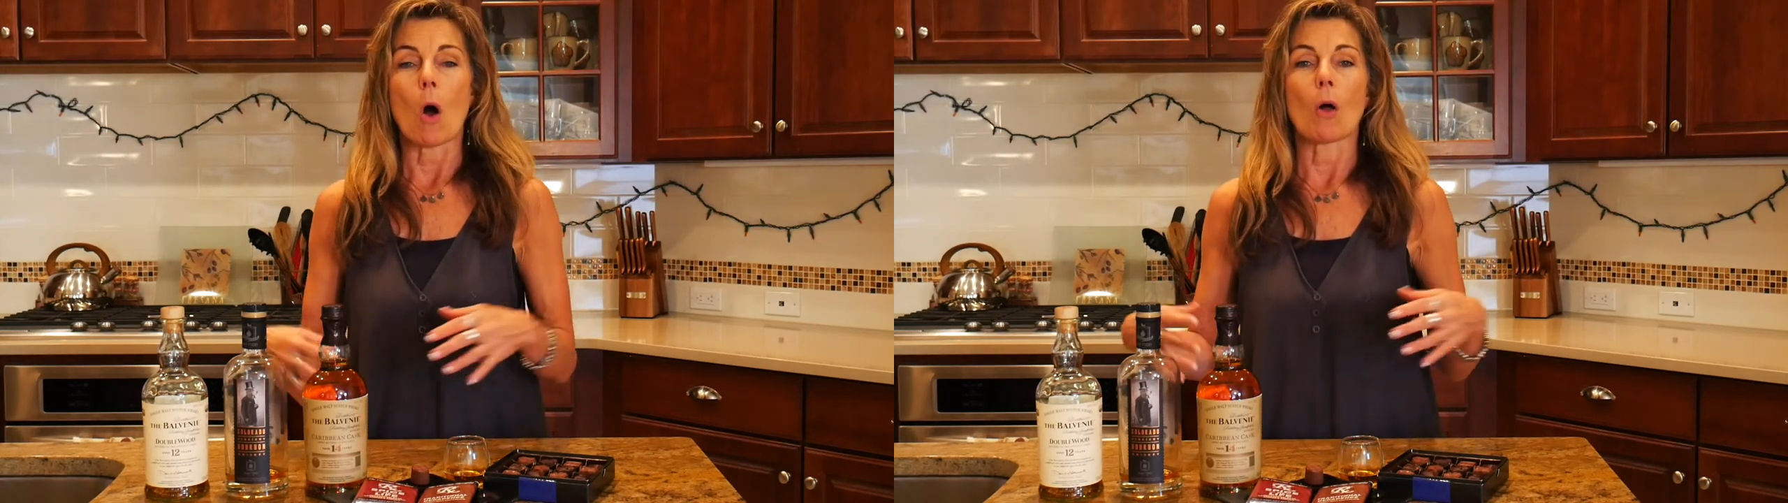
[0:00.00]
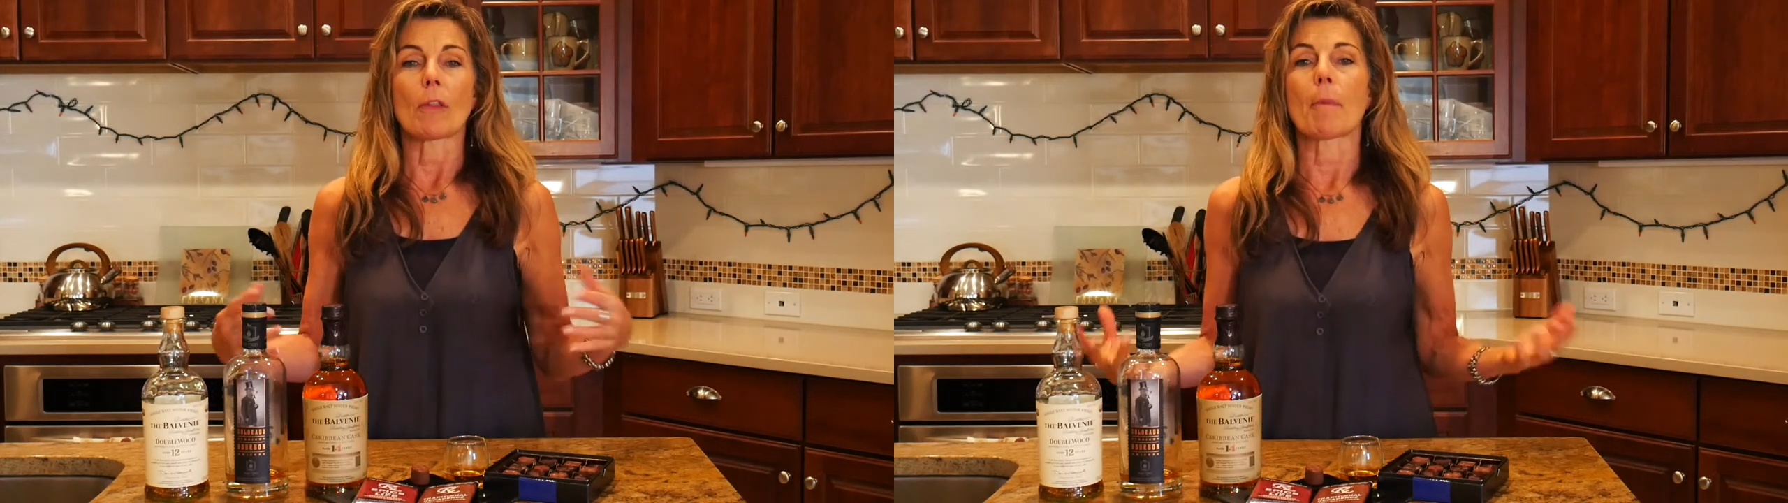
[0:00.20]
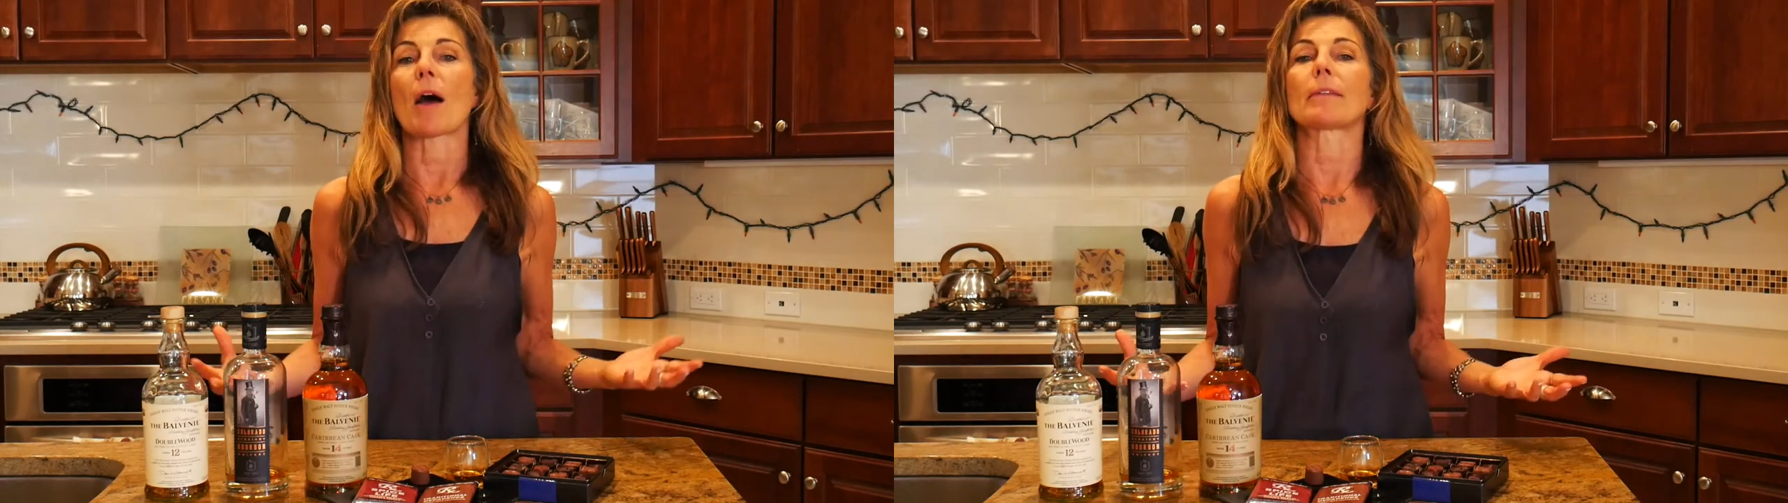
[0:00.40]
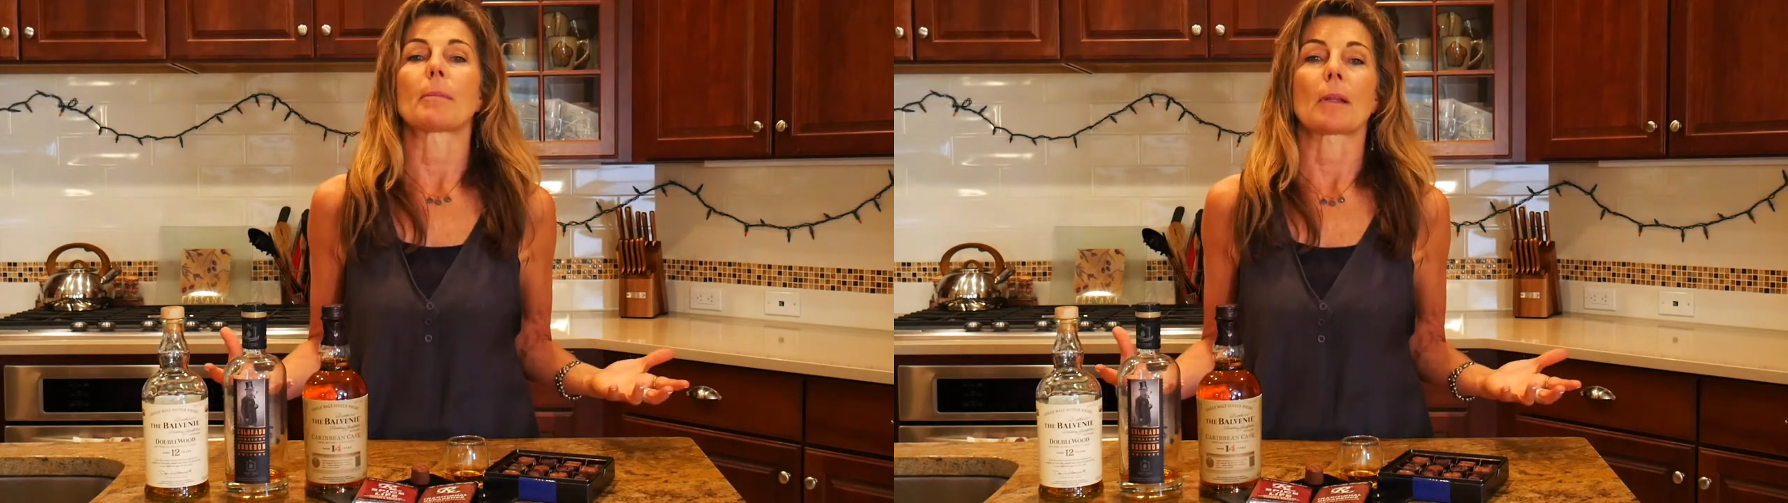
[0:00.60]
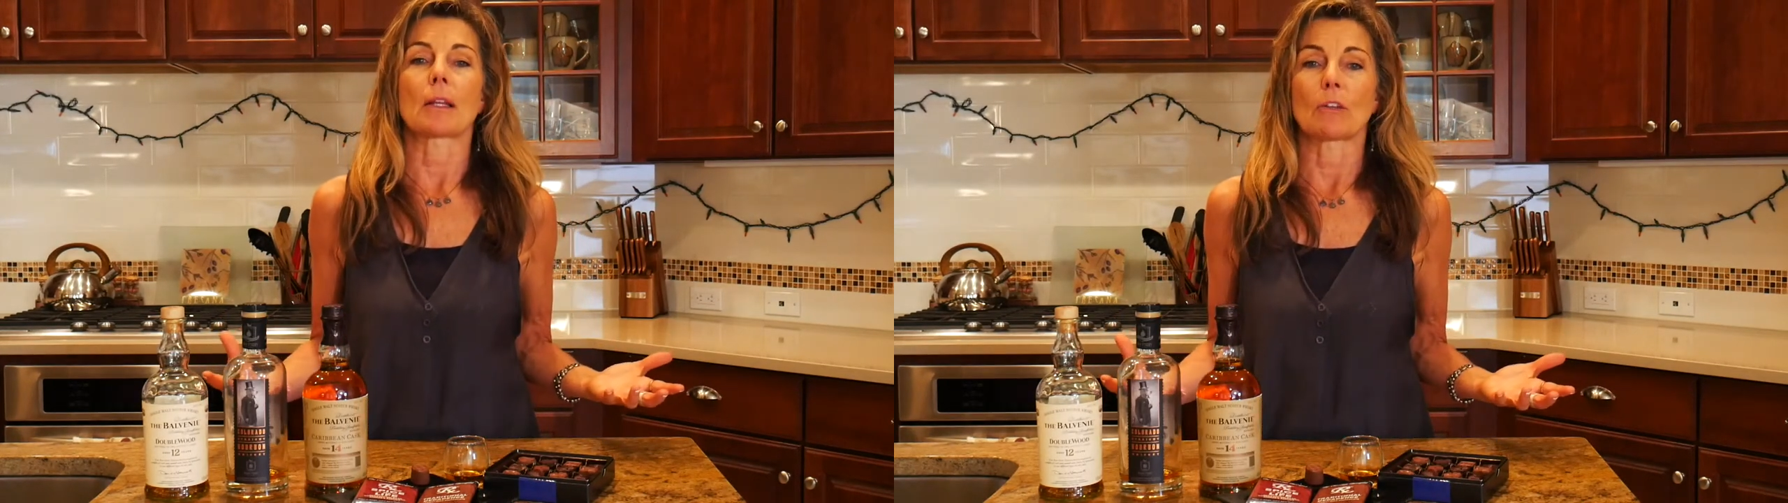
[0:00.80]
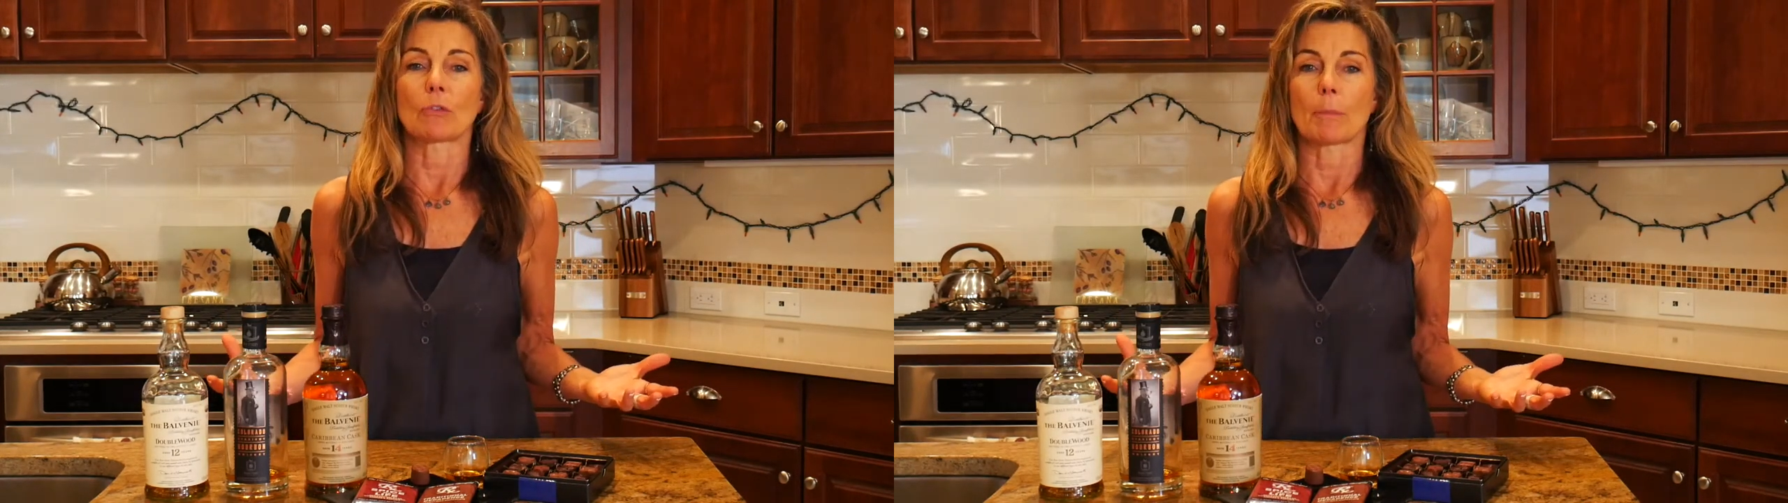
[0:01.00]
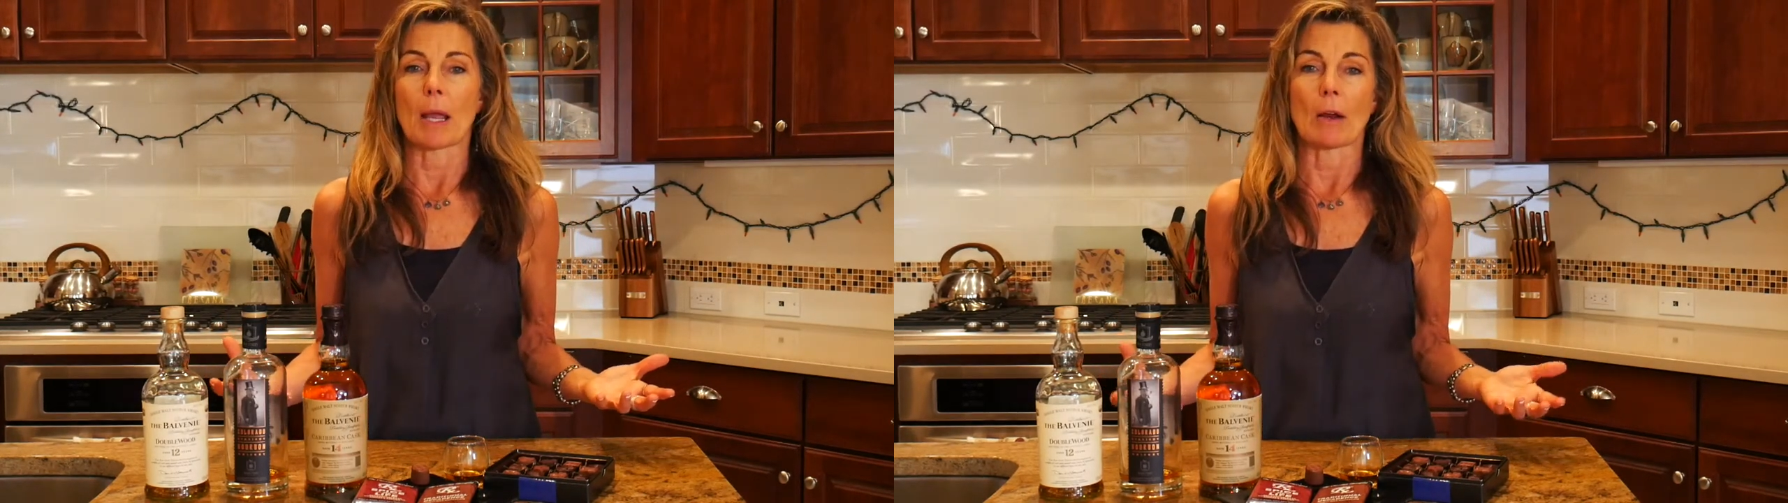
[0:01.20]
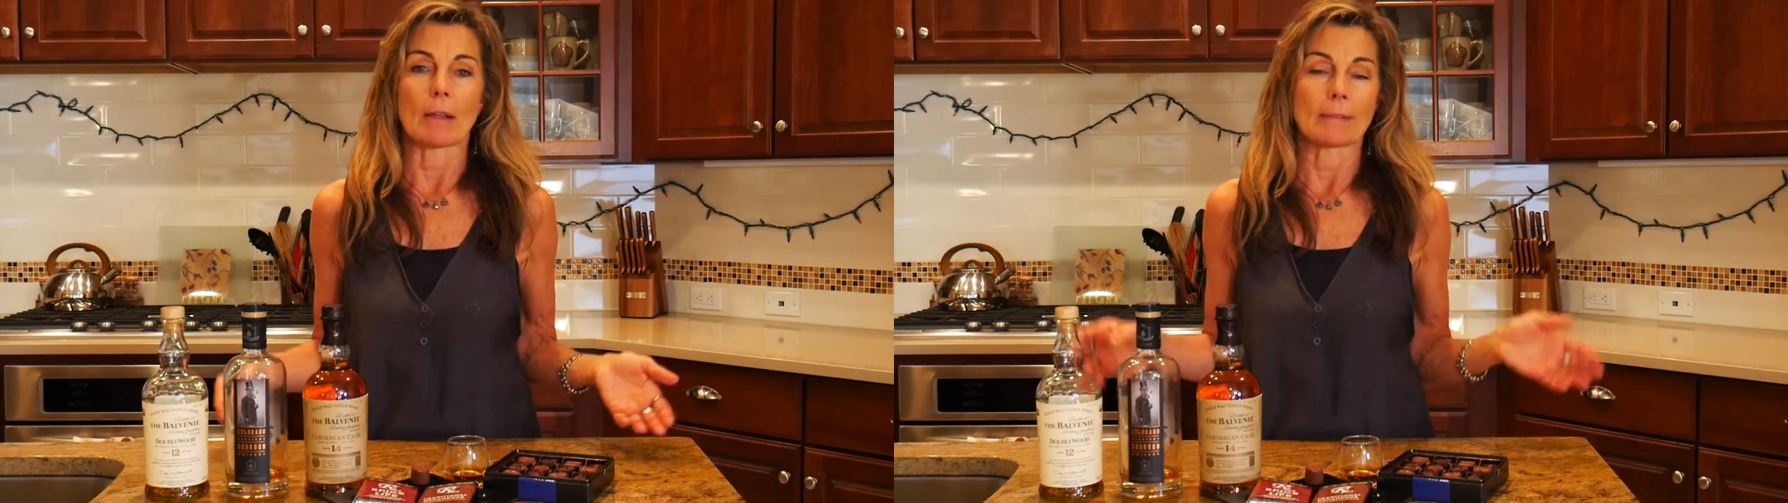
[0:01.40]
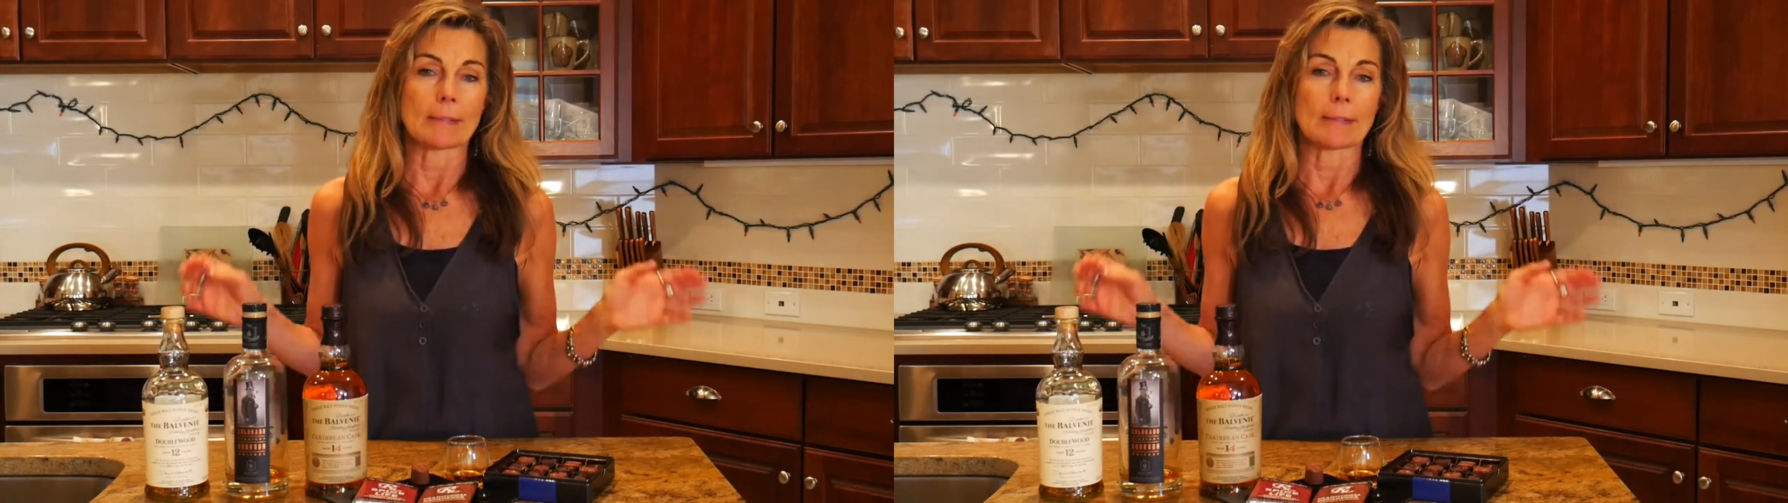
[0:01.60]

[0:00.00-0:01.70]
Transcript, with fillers: all the possibilities for pairings.